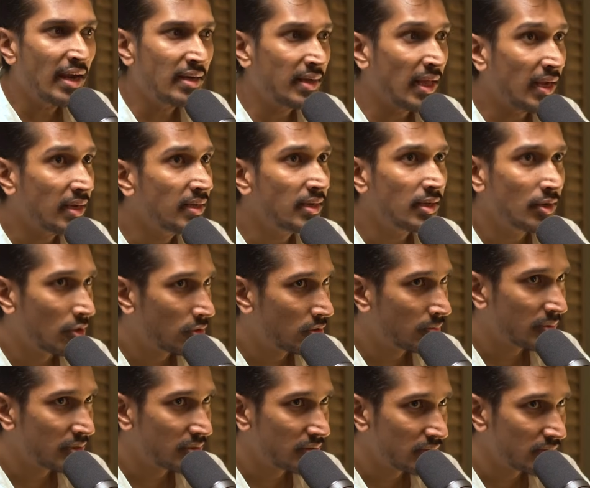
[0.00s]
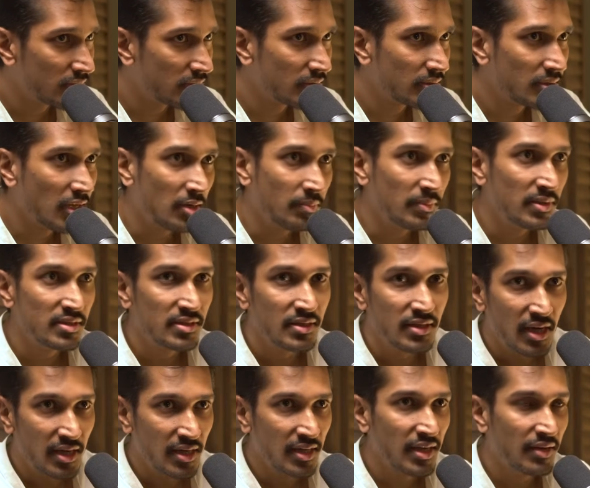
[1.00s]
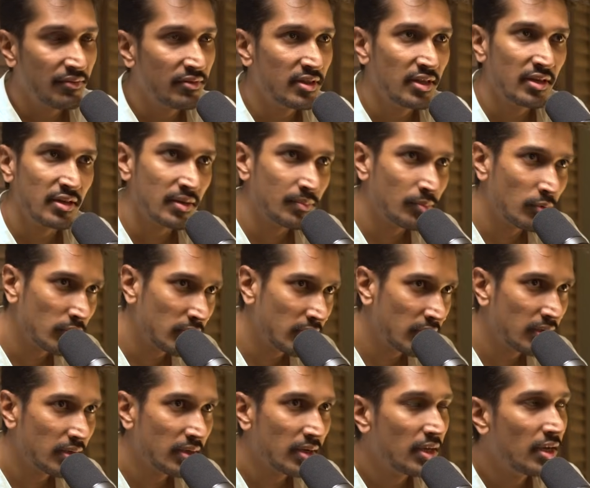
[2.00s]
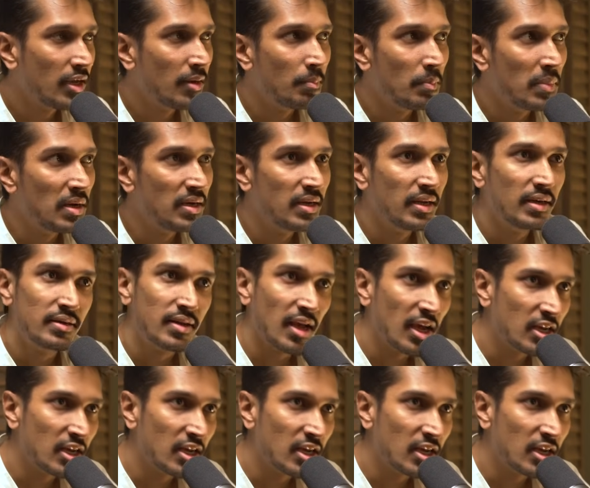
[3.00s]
at technical automations. That means getting everything reported, building